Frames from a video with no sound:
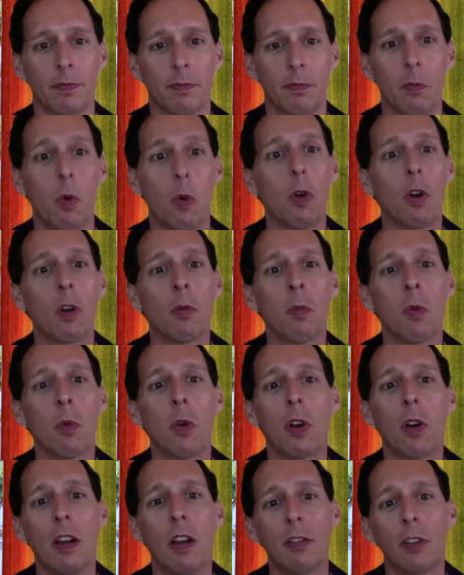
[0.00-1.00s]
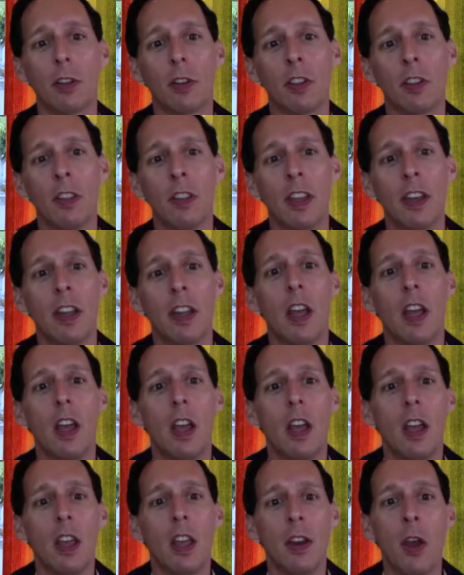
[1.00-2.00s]
More and more, I've learned that
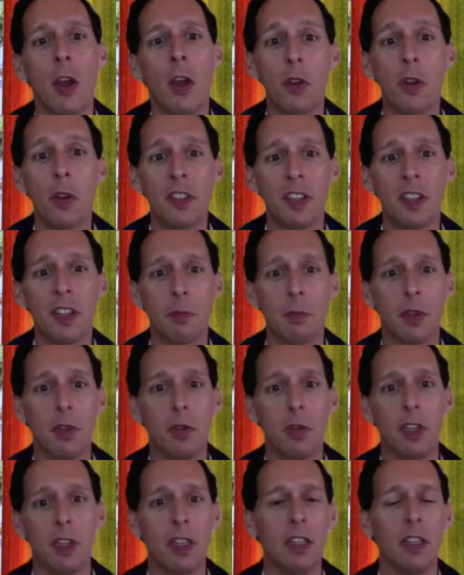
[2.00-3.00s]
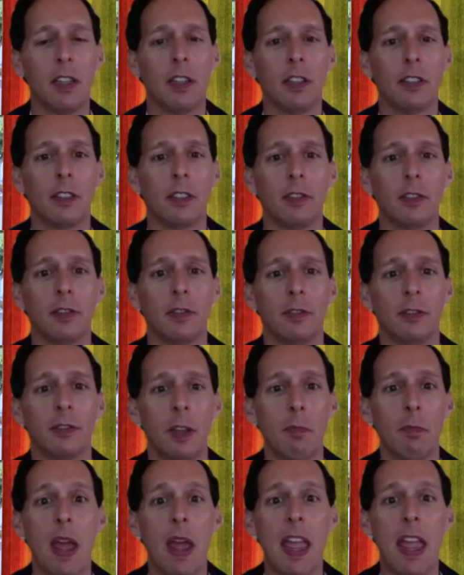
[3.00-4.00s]
noticing beauty
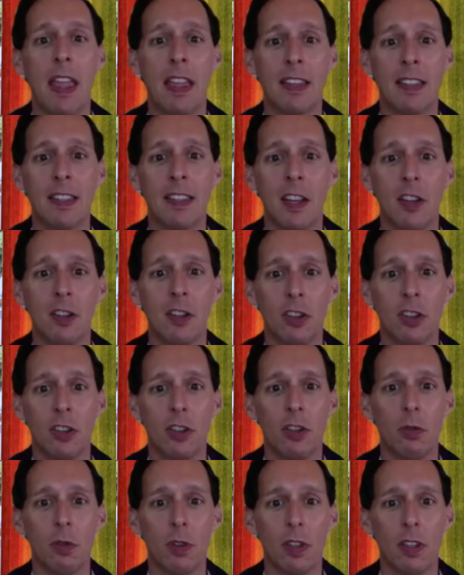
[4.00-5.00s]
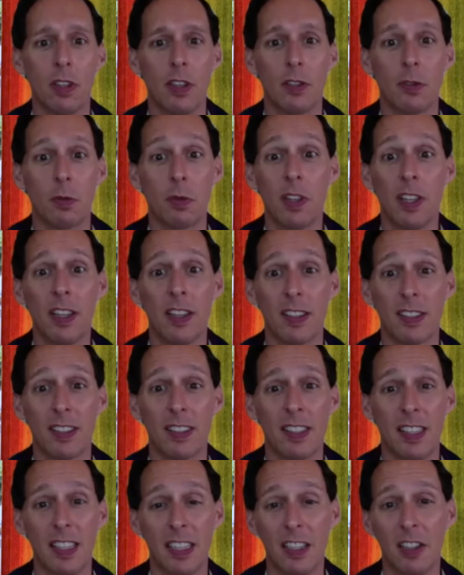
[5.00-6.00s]
and paying attention to it is really a
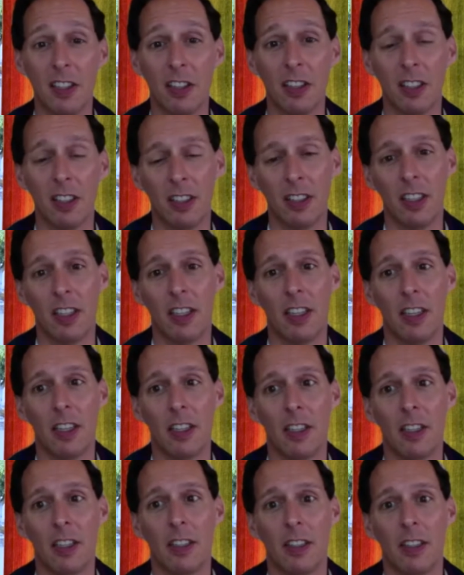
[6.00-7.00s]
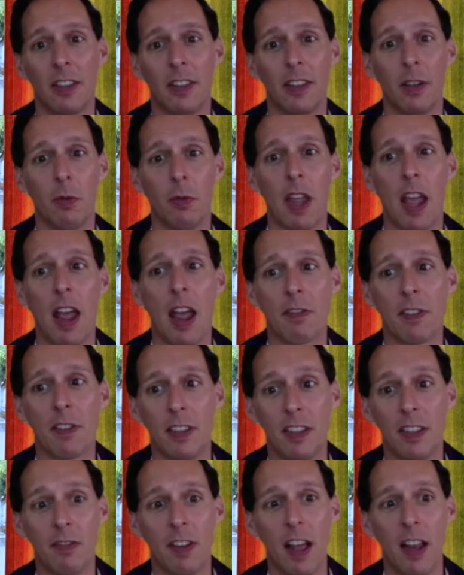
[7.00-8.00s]
skill that we have to
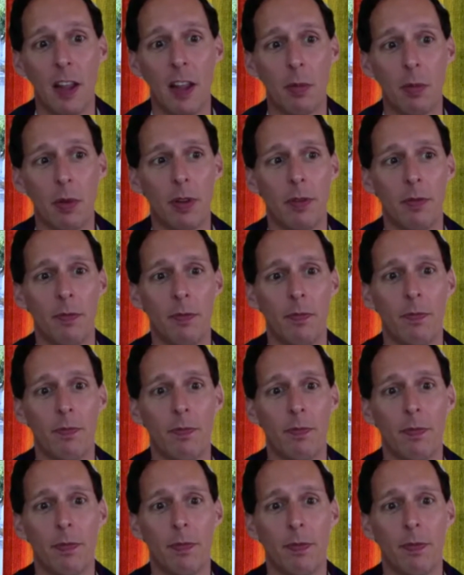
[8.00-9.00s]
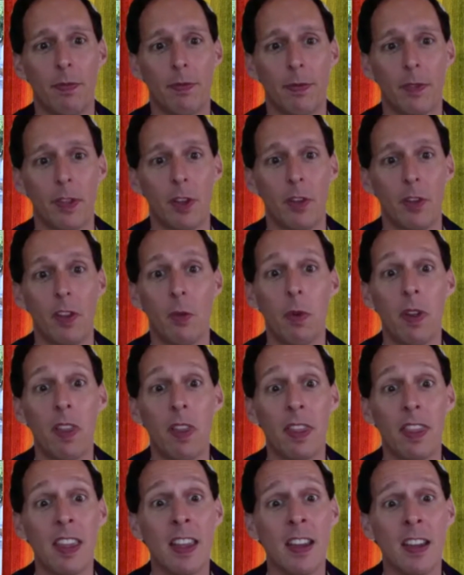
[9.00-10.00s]
develop so that
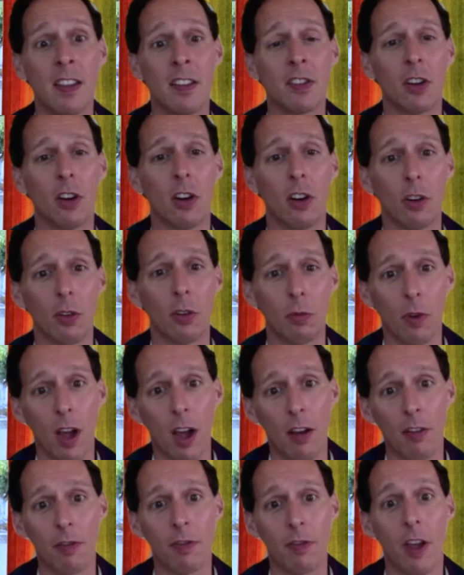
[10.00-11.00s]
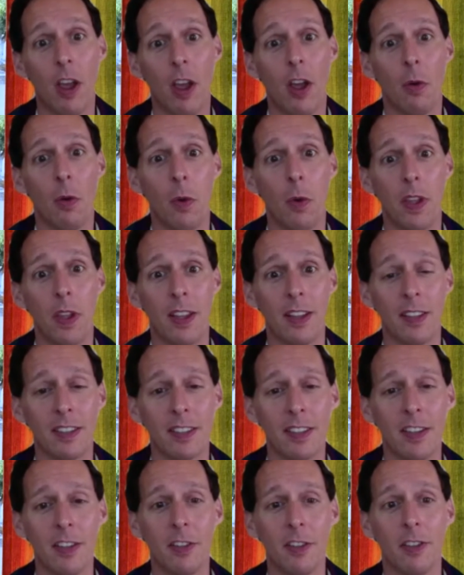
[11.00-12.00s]
when things are rough, we can
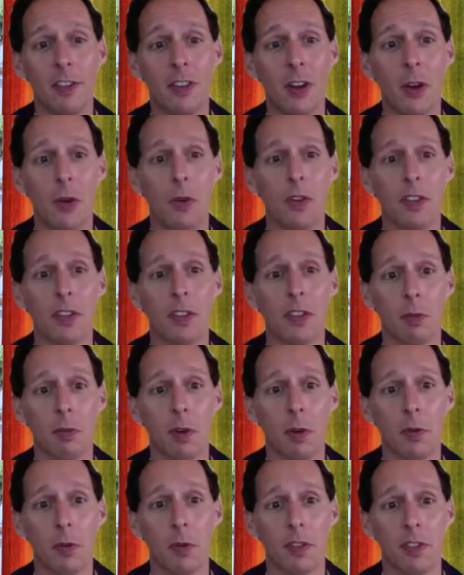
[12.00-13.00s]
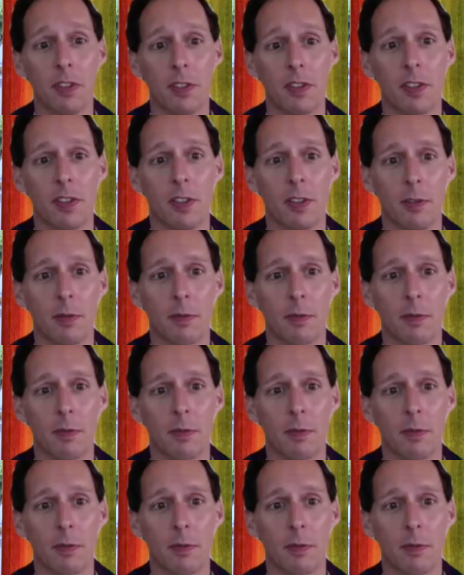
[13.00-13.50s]
still notice the roses.